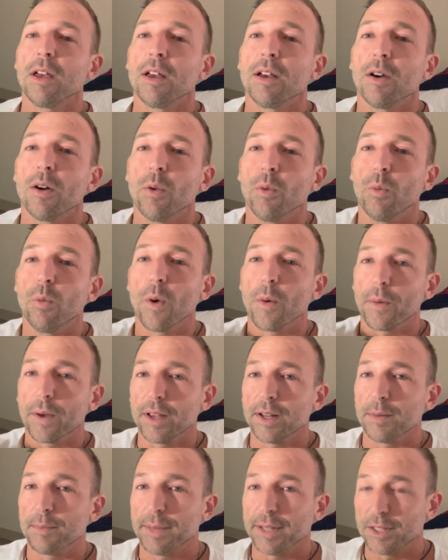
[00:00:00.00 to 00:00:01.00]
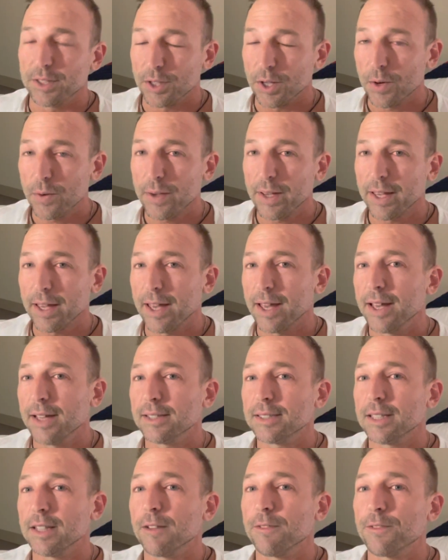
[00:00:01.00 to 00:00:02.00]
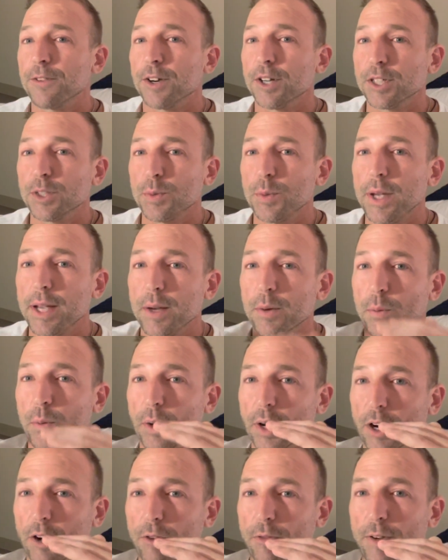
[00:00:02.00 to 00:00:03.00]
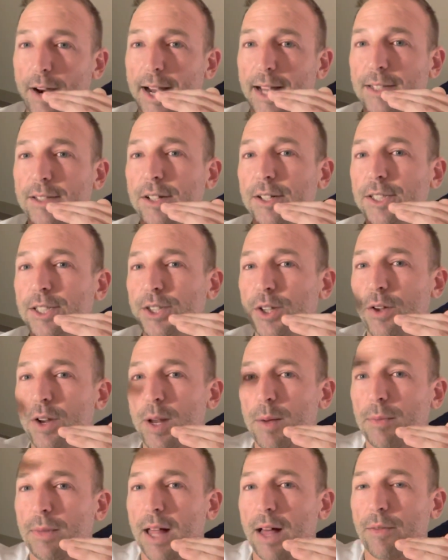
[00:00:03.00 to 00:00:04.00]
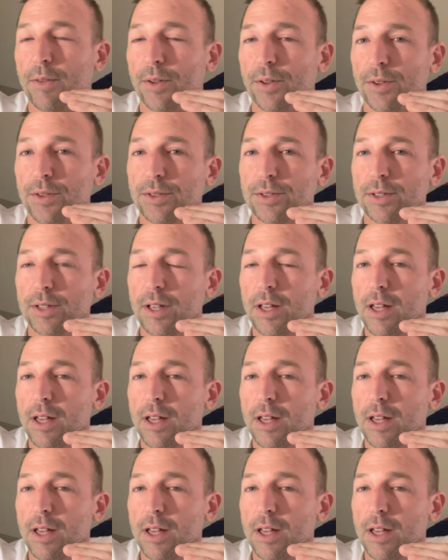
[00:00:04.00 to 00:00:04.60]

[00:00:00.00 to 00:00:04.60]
what we're going to be doing is in the first week, we're going to raise our sodium levels,